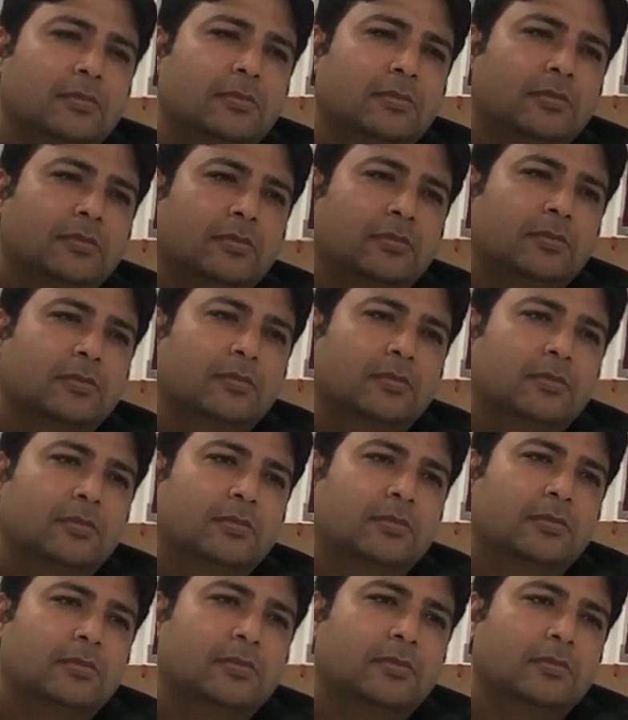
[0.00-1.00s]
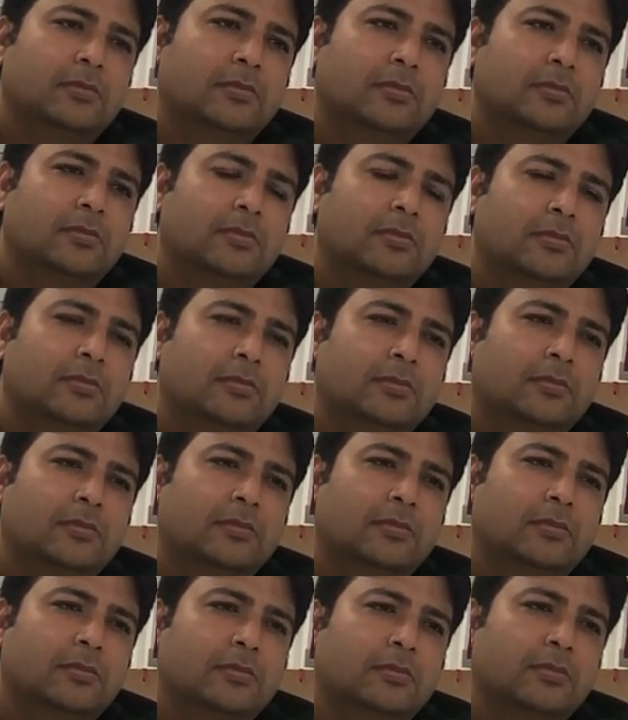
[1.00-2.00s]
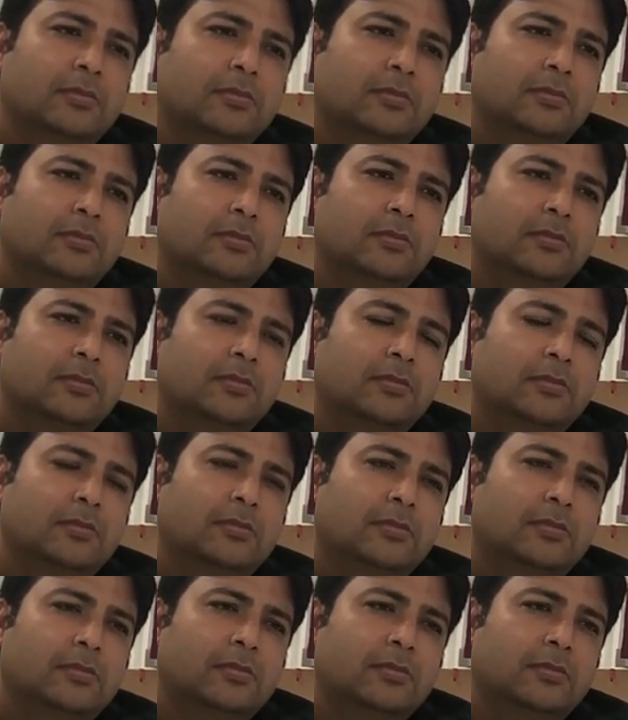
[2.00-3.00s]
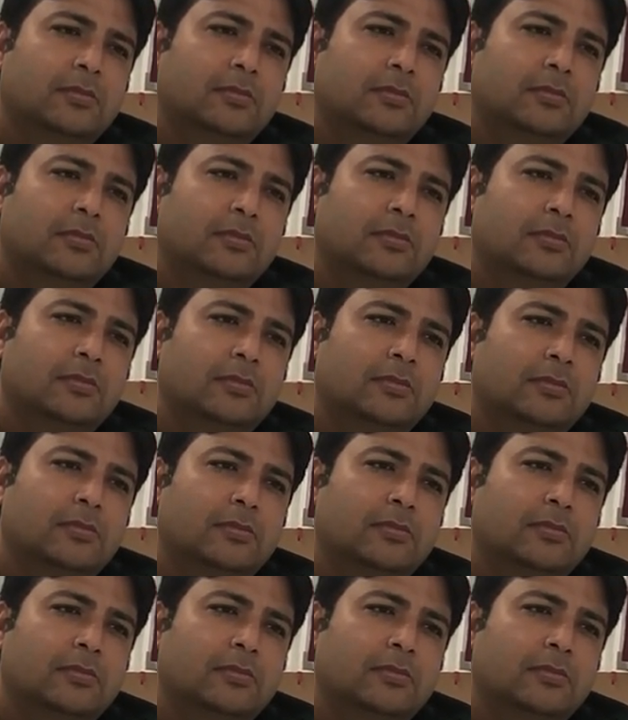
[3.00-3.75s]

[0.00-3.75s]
This person isn't speaking.